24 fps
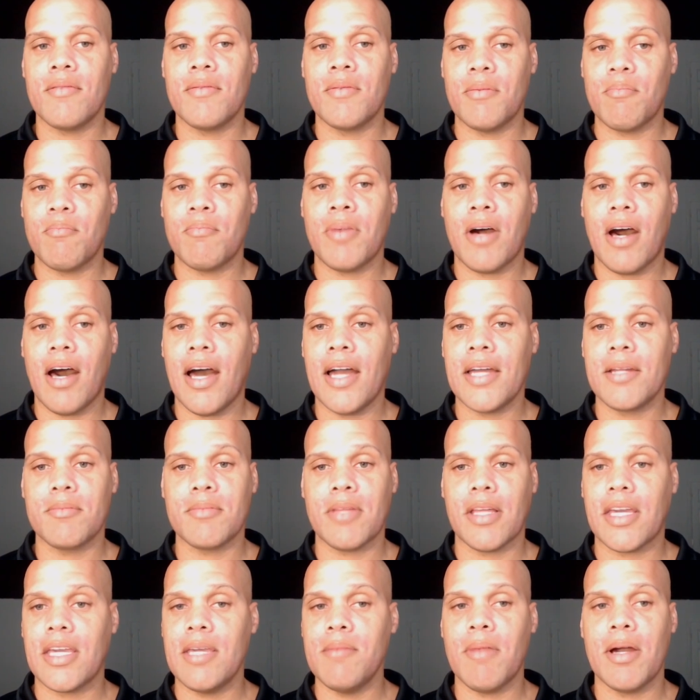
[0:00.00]
behind him. Like
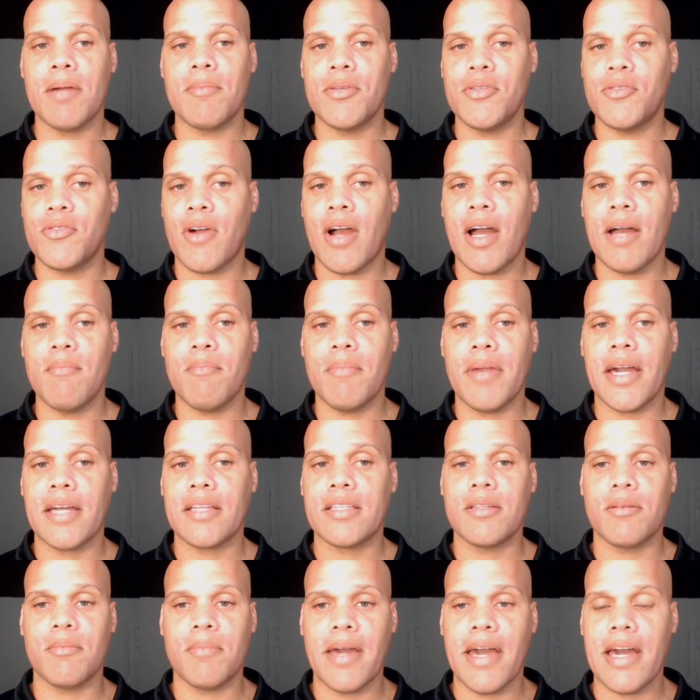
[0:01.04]
he might be driving back to the
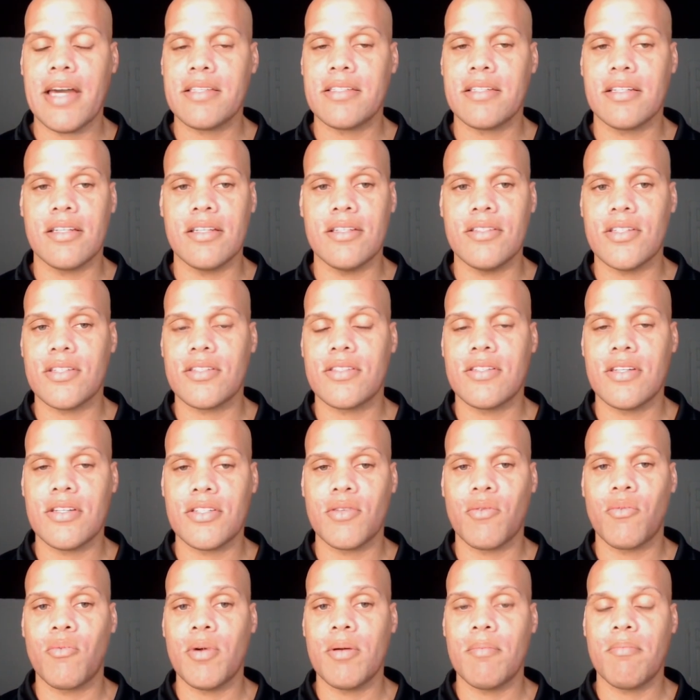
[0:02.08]
basket and he just does a
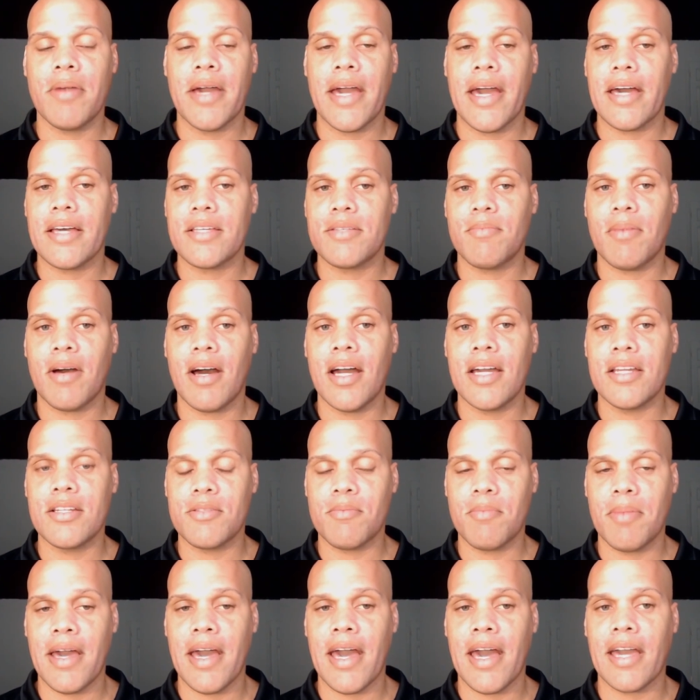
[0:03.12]
whip pass behind his
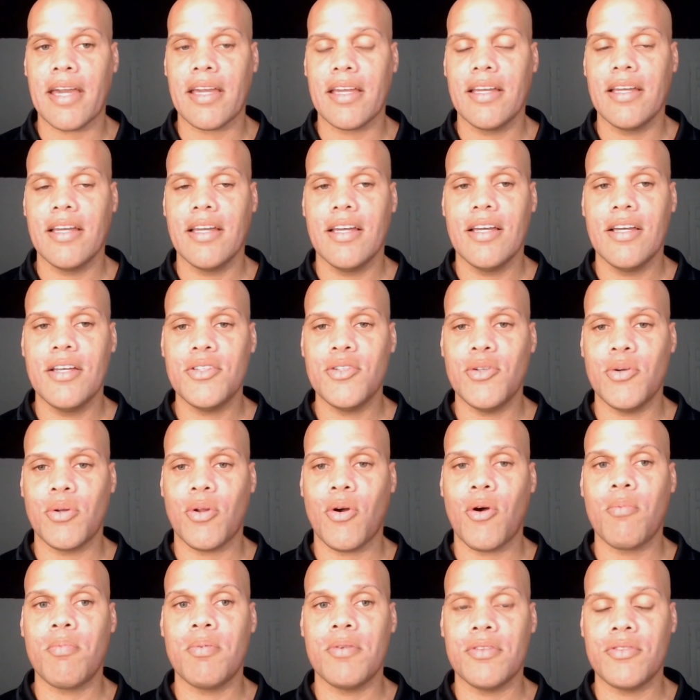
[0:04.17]
back to an
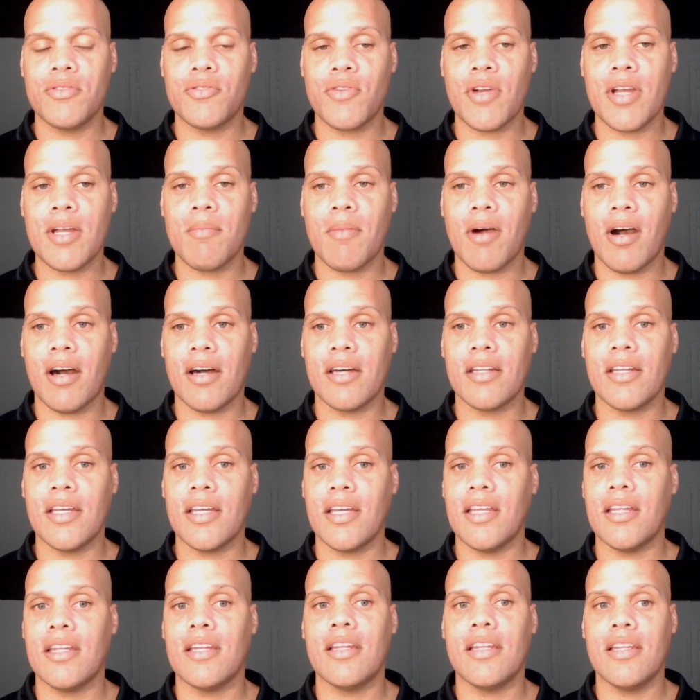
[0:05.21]
open Draymond,
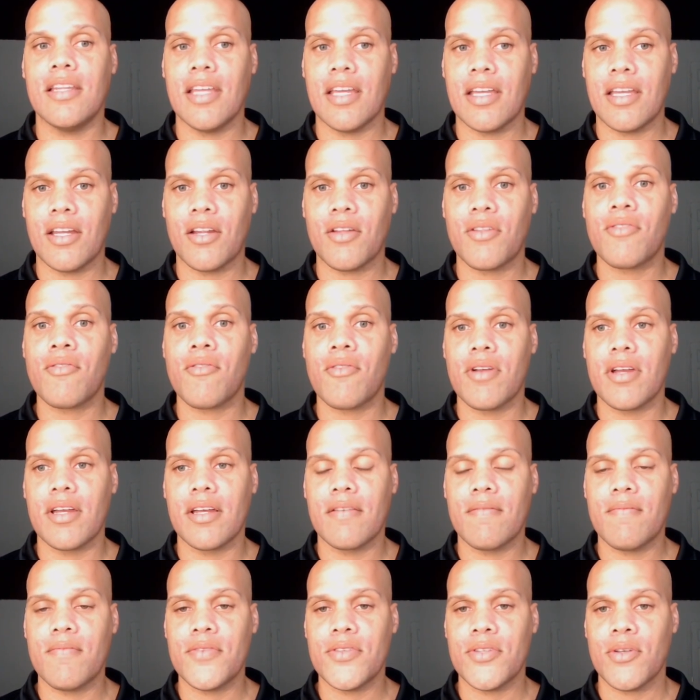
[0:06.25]
and they get a three.
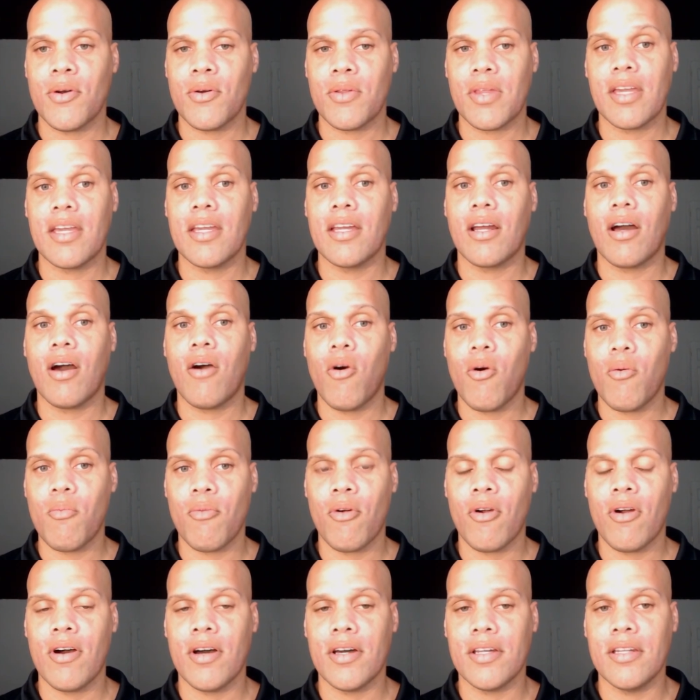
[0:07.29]
So they get a home
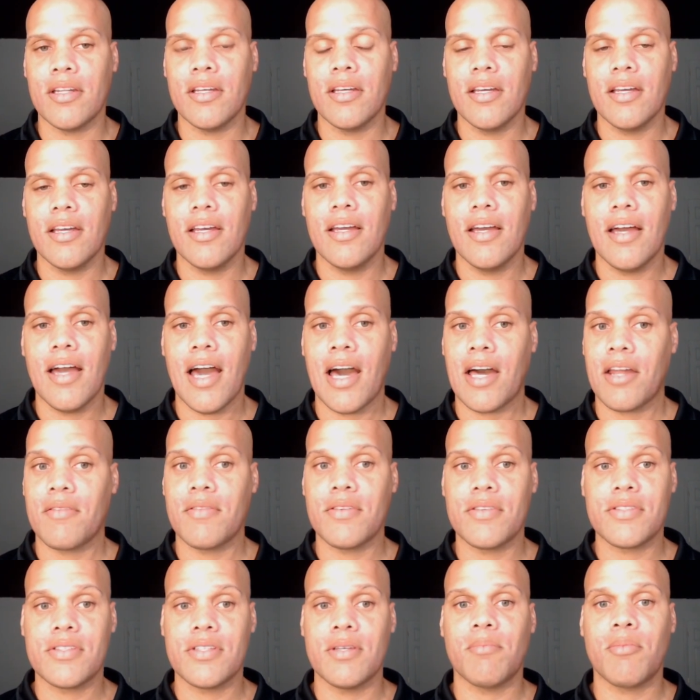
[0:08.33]
run out of this
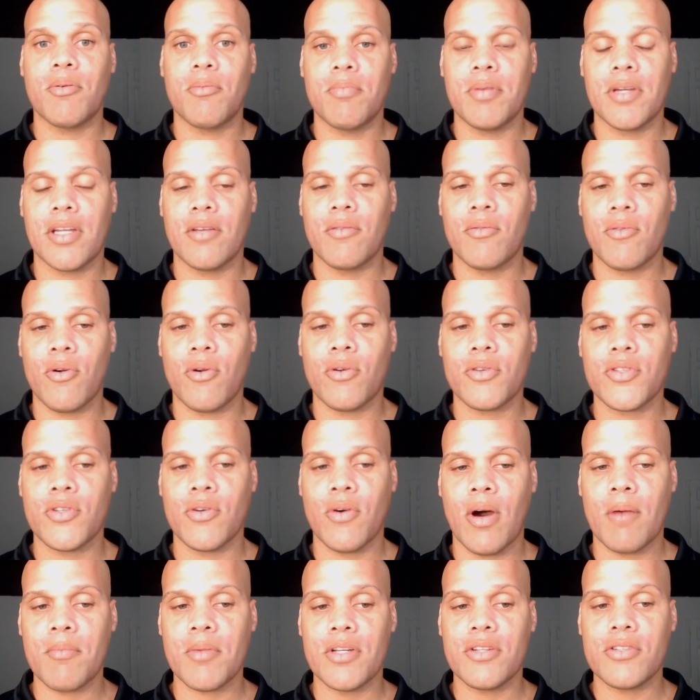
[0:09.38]
simple pick and roll. So I'm
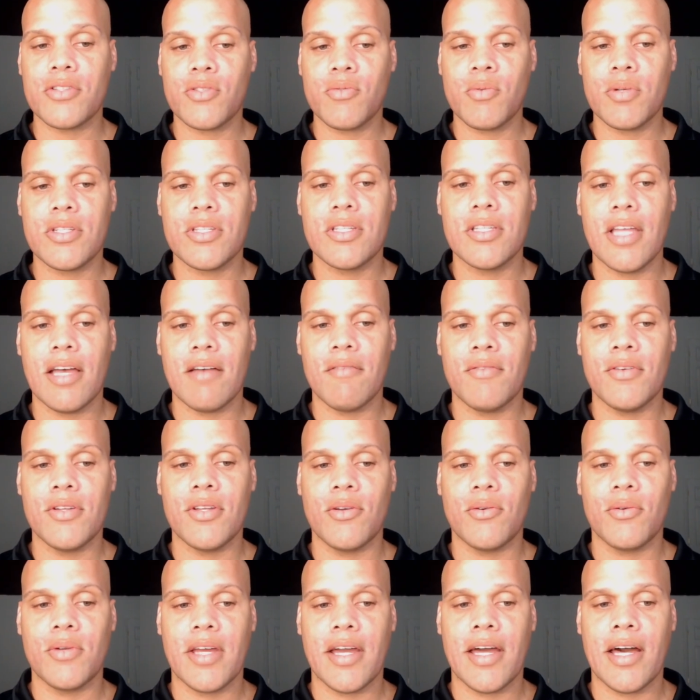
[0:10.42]
going to switch to that video
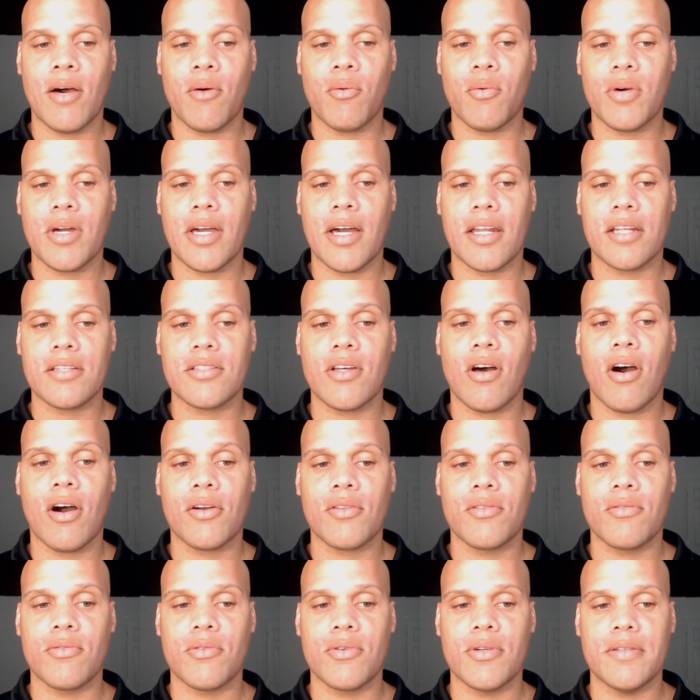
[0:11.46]
now and we'll kind of talk
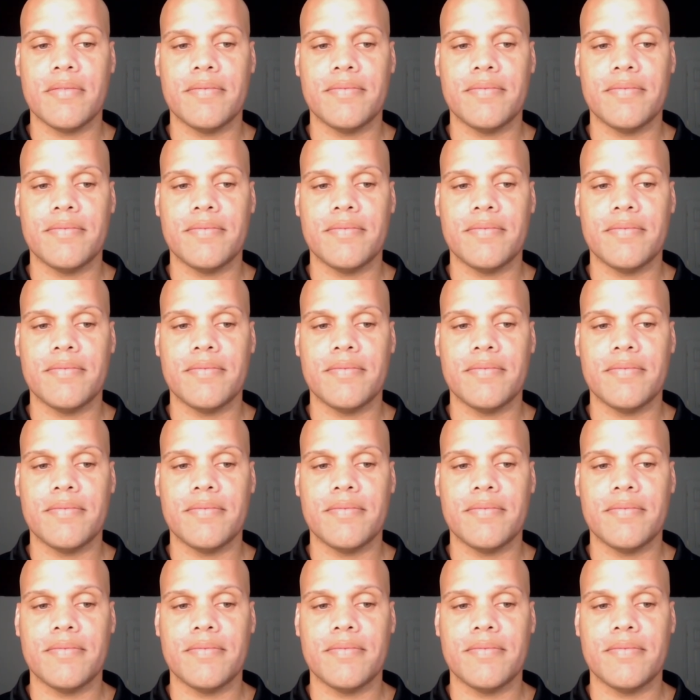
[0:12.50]
through it.